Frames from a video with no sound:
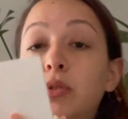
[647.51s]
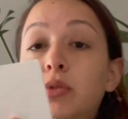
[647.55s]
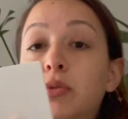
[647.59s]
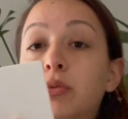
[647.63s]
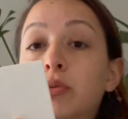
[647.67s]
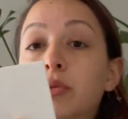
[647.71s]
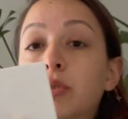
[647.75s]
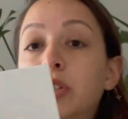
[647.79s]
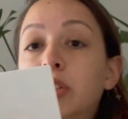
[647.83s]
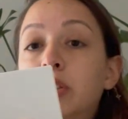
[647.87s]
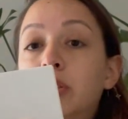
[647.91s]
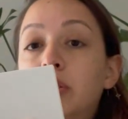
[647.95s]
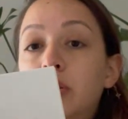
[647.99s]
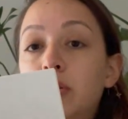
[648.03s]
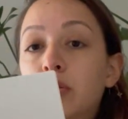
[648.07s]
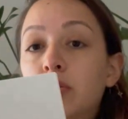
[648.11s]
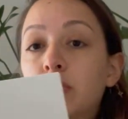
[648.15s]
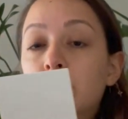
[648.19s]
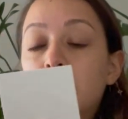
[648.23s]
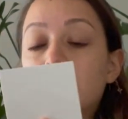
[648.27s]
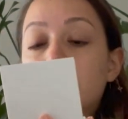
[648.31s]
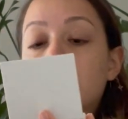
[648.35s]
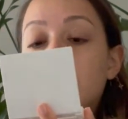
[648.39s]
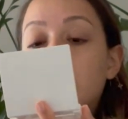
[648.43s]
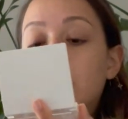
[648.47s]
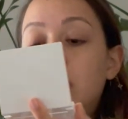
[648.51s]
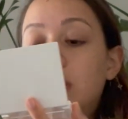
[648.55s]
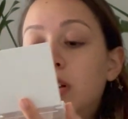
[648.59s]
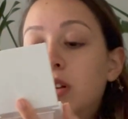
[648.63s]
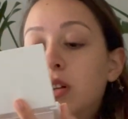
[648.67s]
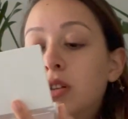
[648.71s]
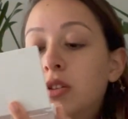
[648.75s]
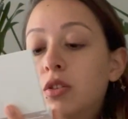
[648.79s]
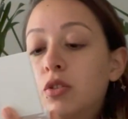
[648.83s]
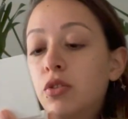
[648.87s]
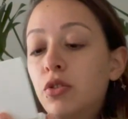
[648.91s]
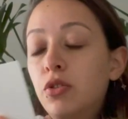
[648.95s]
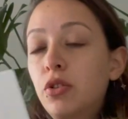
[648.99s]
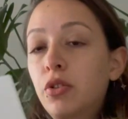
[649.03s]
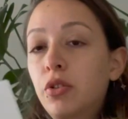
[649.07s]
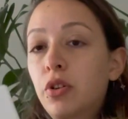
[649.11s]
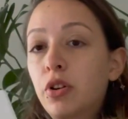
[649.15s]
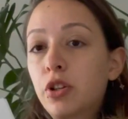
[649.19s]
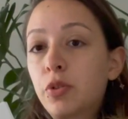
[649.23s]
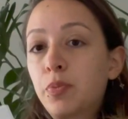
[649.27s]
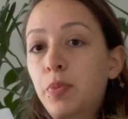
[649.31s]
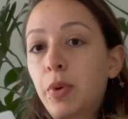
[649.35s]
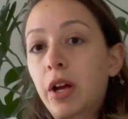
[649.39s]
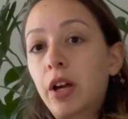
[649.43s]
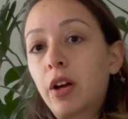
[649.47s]
reduce the sugar
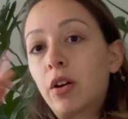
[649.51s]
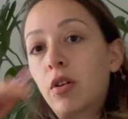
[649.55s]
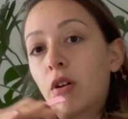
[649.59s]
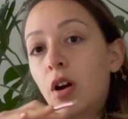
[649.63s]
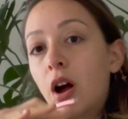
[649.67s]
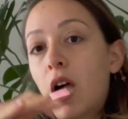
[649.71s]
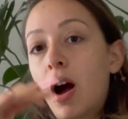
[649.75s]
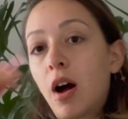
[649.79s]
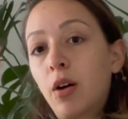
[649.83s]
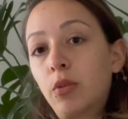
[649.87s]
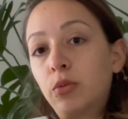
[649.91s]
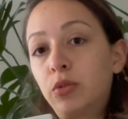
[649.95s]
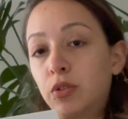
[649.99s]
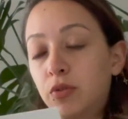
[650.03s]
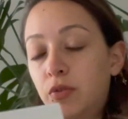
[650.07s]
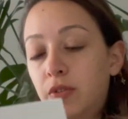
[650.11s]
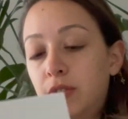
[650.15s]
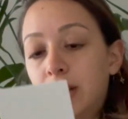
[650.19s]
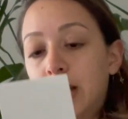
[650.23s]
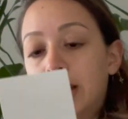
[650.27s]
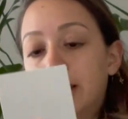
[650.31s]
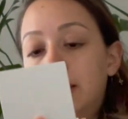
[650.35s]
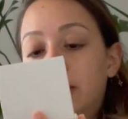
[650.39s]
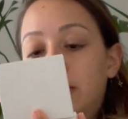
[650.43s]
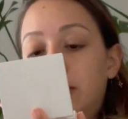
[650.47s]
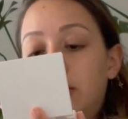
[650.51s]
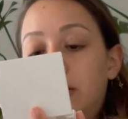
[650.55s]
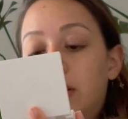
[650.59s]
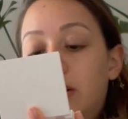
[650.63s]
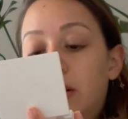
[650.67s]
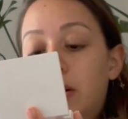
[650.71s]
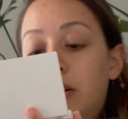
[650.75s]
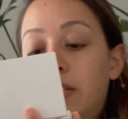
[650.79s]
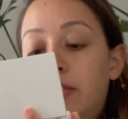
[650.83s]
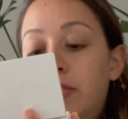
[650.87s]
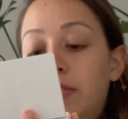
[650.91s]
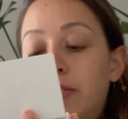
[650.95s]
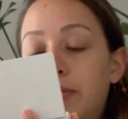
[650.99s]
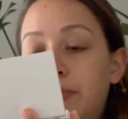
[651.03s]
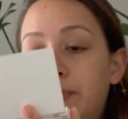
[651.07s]
spike or how to flatten the curve.